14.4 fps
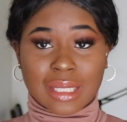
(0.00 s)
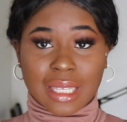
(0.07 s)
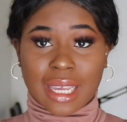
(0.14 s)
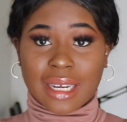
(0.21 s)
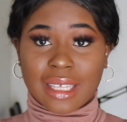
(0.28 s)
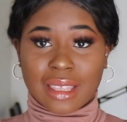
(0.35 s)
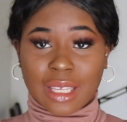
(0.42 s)
see
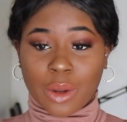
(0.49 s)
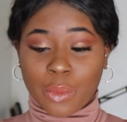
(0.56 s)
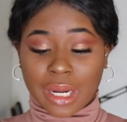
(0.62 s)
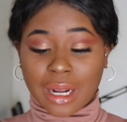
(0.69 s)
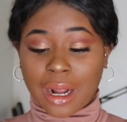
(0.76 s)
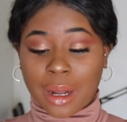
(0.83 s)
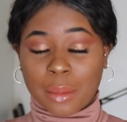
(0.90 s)
anything when
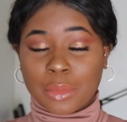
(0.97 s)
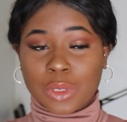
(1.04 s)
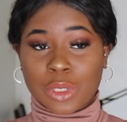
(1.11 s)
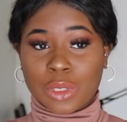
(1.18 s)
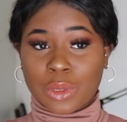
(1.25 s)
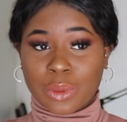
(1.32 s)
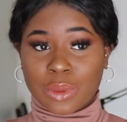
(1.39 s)
it comes
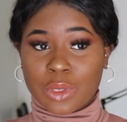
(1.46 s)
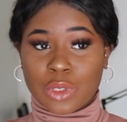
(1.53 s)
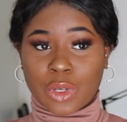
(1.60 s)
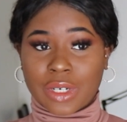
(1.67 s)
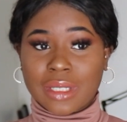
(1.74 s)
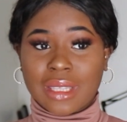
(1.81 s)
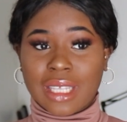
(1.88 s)
to
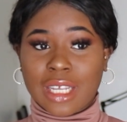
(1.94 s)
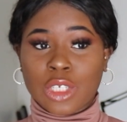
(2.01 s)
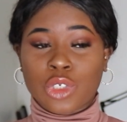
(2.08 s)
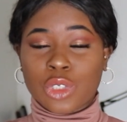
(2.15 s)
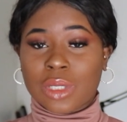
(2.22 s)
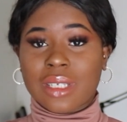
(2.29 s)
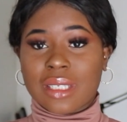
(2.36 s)
certain things,
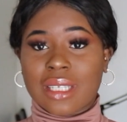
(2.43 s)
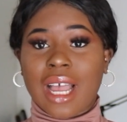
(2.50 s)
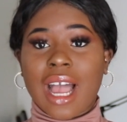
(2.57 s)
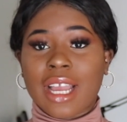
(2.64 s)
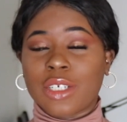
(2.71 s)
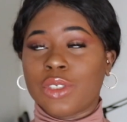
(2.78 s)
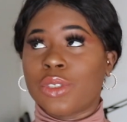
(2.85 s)
just because
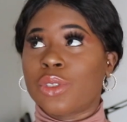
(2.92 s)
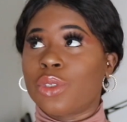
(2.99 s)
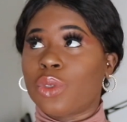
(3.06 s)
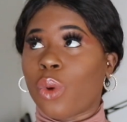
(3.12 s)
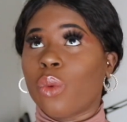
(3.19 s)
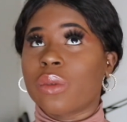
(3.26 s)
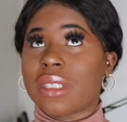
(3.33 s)
I just
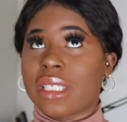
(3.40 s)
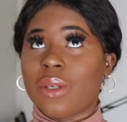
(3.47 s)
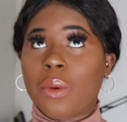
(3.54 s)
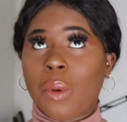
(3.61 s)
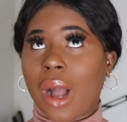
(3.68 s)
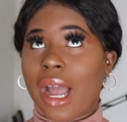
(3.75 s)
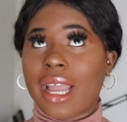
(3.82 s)
don't see
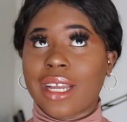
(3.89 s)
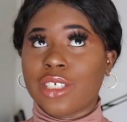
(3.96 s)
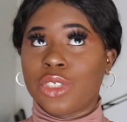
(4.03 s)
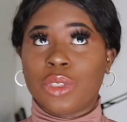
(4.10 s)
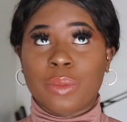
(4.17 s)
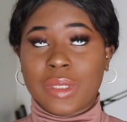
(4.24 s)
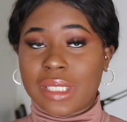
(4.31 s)
why I
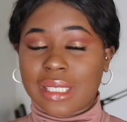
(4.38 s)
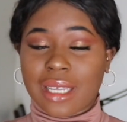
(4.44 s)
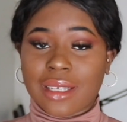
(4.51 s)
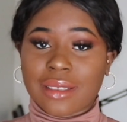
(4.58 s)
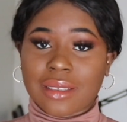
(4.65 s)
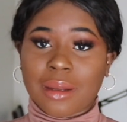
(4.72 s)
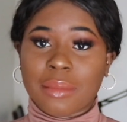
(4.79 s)
should be
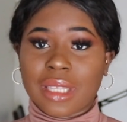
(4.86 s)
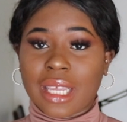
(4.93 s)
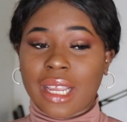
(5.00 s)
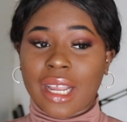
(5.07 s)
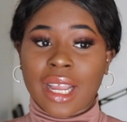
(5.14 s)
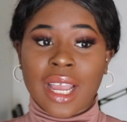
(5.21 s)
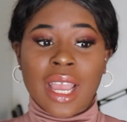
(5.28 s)
saying
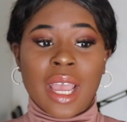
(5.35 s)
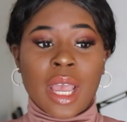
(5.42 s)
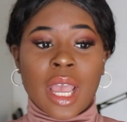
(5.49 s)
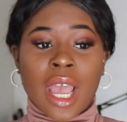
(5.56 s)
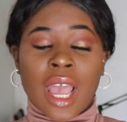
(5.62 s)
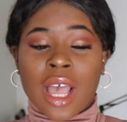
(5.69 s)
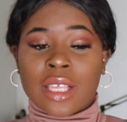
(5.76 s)
something.
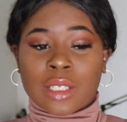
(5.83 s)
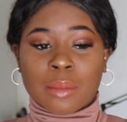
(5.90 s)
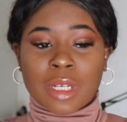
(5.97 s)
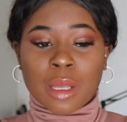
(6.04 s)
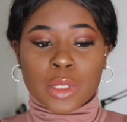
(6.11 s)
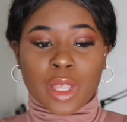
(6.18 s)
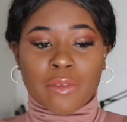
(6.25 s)

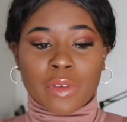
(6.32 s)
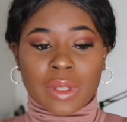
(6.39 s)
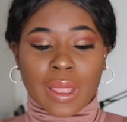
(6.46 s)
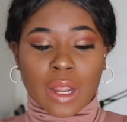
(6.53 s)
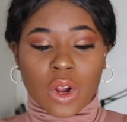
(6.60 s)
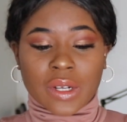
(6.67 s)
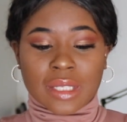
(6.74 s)
Sometimes I feel
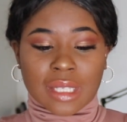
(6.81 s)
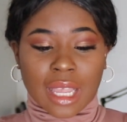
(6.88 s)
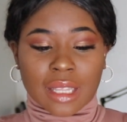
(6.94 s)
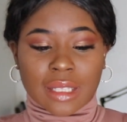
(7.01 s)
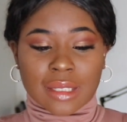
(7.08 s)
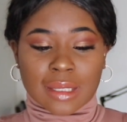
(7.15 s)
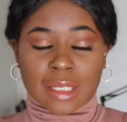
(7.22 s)
like our
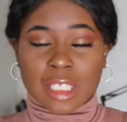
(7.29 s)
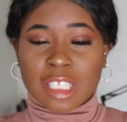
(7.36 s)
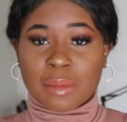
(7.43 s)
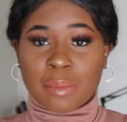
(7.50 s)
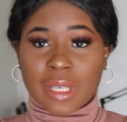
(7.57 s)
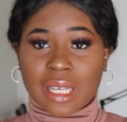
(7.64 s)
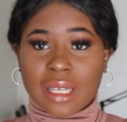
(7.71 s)
silences
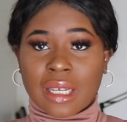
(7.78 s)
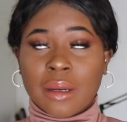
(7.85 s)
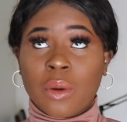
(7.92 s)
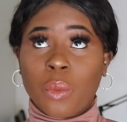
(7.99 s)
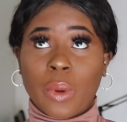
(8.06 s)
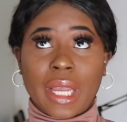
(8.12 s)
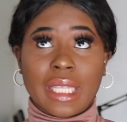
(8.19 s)
speak
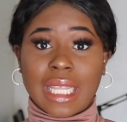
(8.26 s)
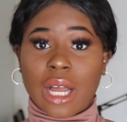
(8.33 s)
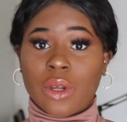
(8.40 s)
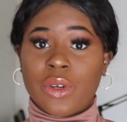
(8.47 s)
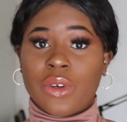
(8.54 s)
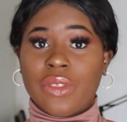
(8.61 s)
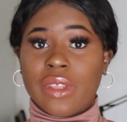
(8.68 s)
way
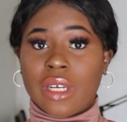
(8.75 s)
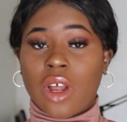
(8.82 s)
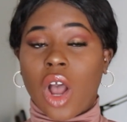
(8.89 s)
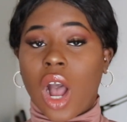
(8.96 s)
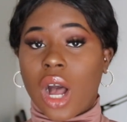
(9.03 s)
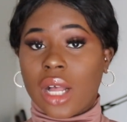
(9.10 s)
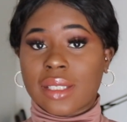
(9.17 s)
louder than
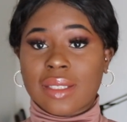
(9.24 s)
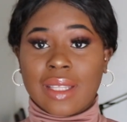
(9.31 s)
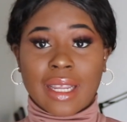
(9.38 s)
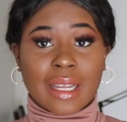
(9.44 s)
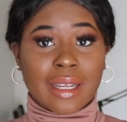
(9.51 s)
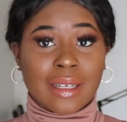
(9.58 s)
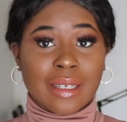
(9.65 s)
us like